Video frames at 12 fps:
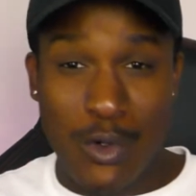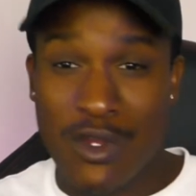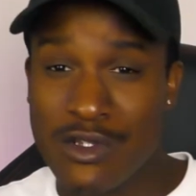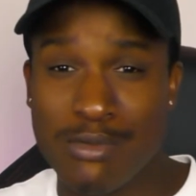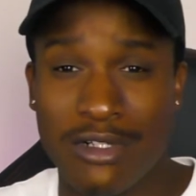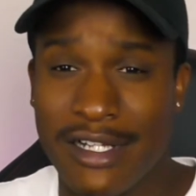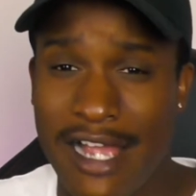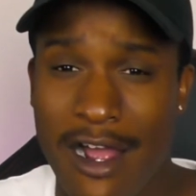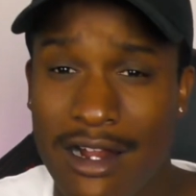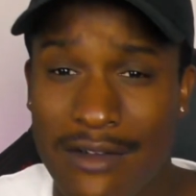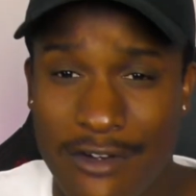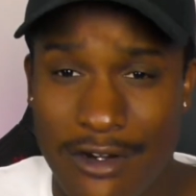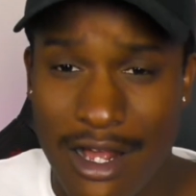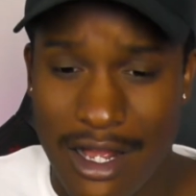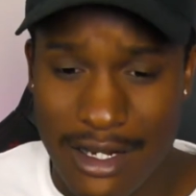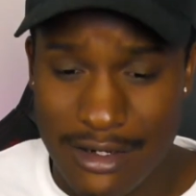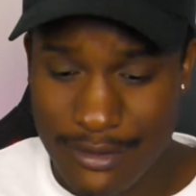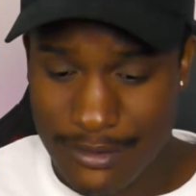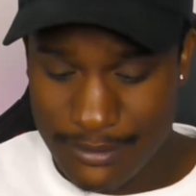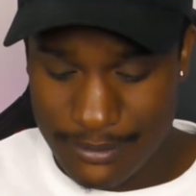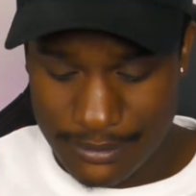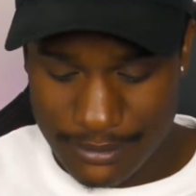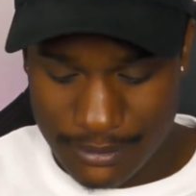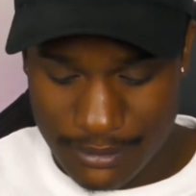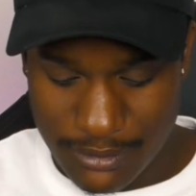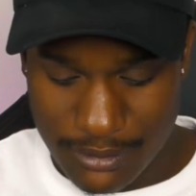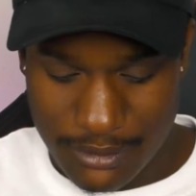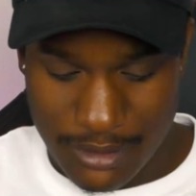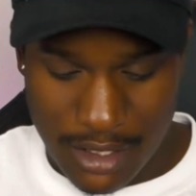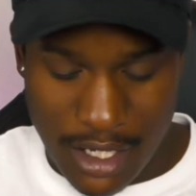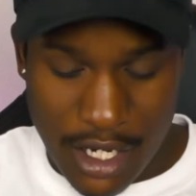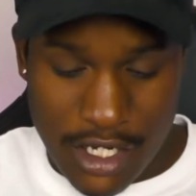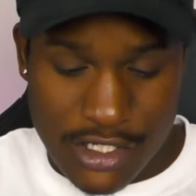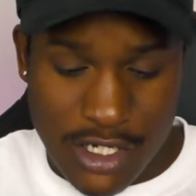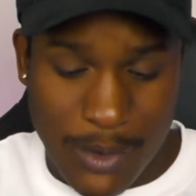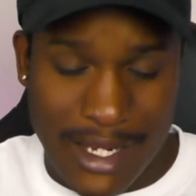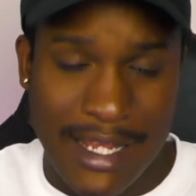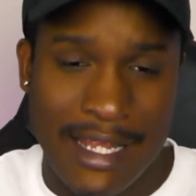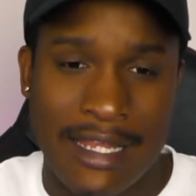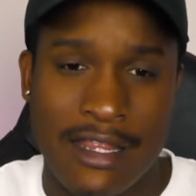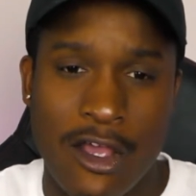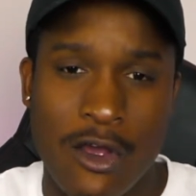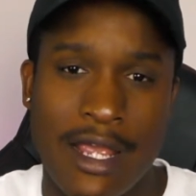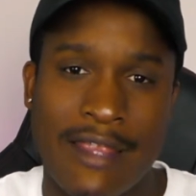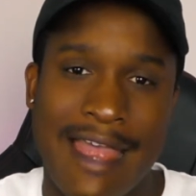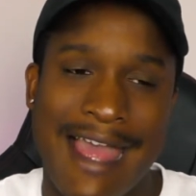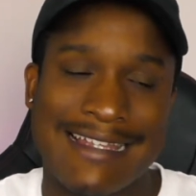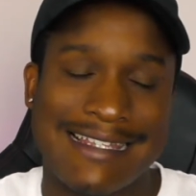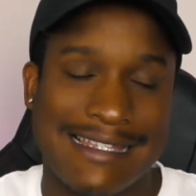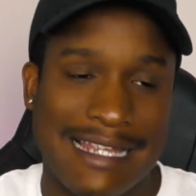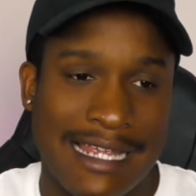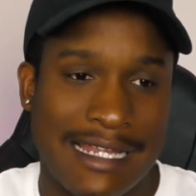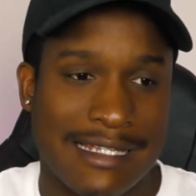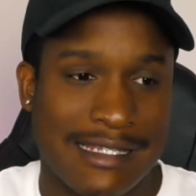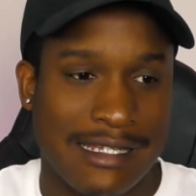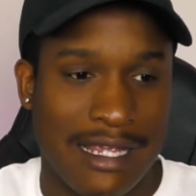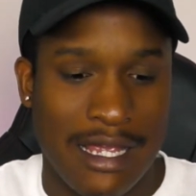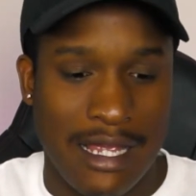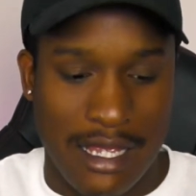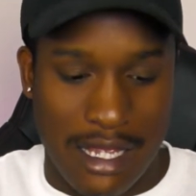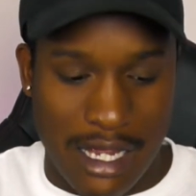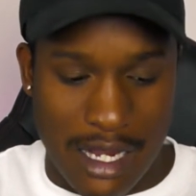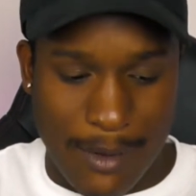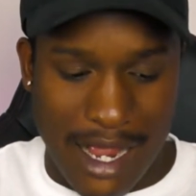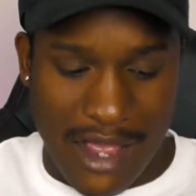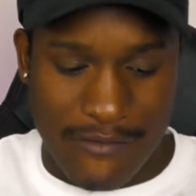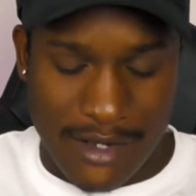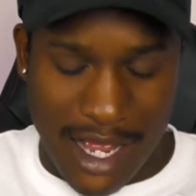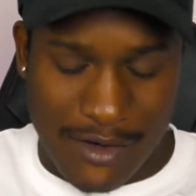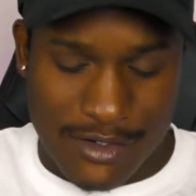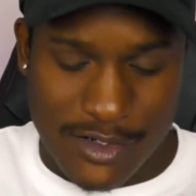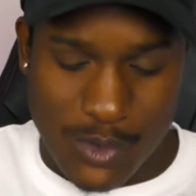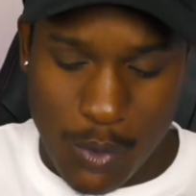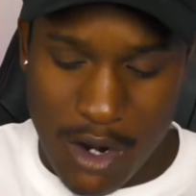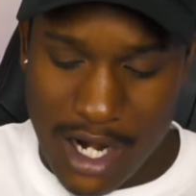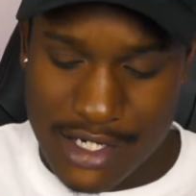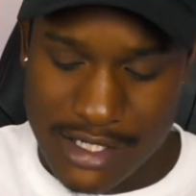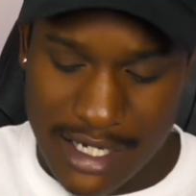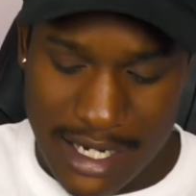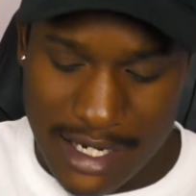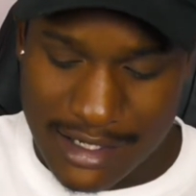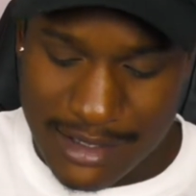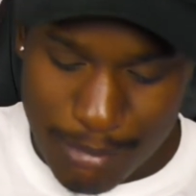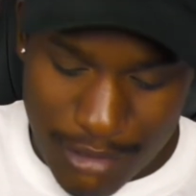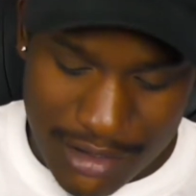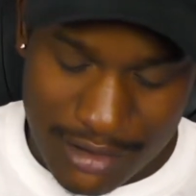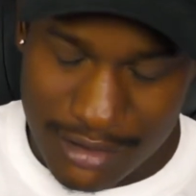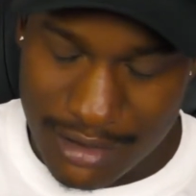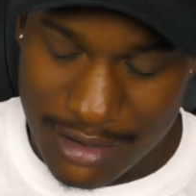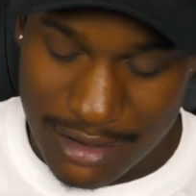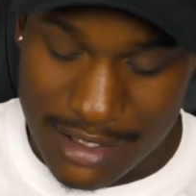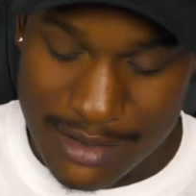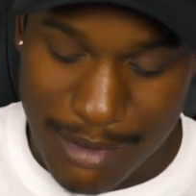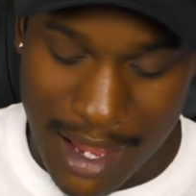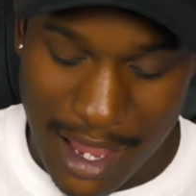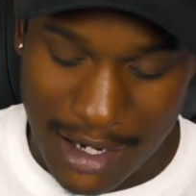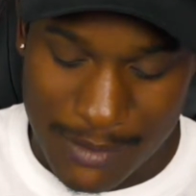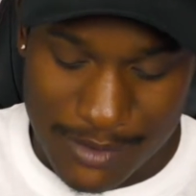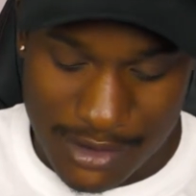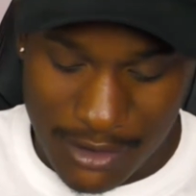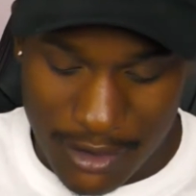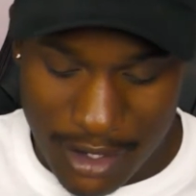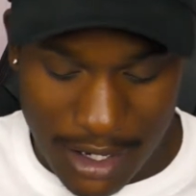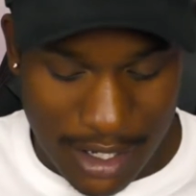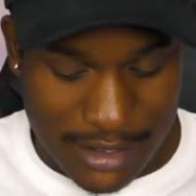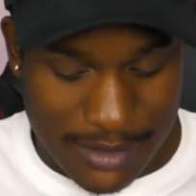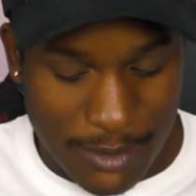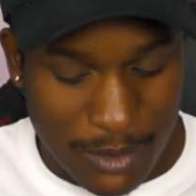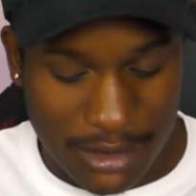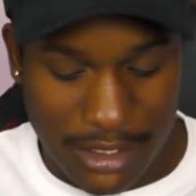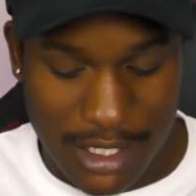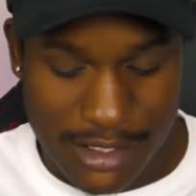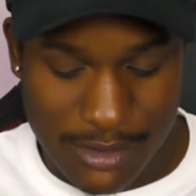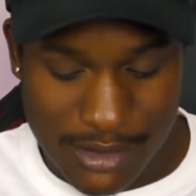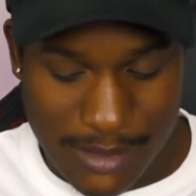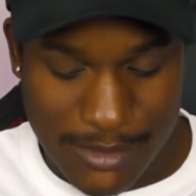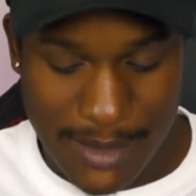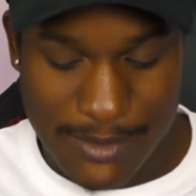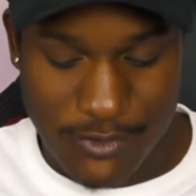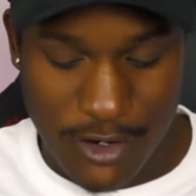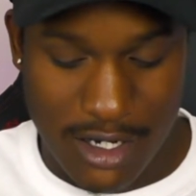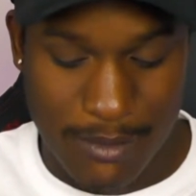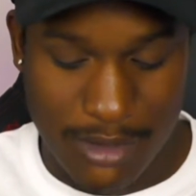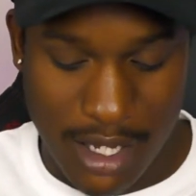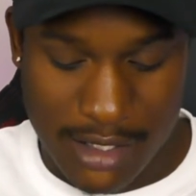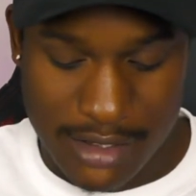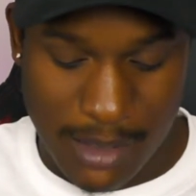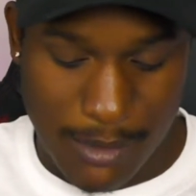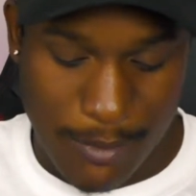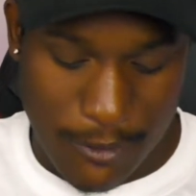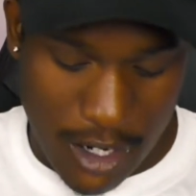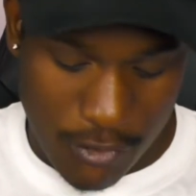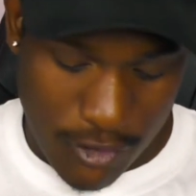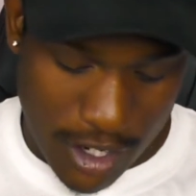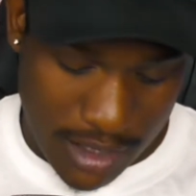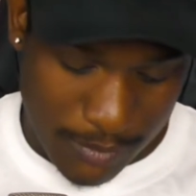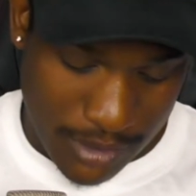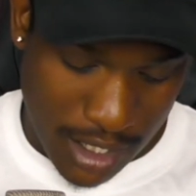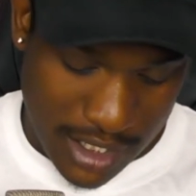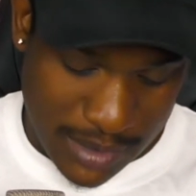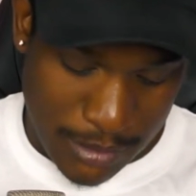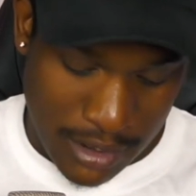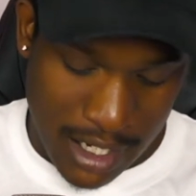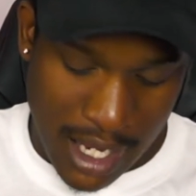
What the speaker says: he was pulling out of or not. So in that sense, I've just watched it. And to bring this back, I'm sorry, I smoke a lot, so sometimes random thoughts come up. Or not random thoughts, but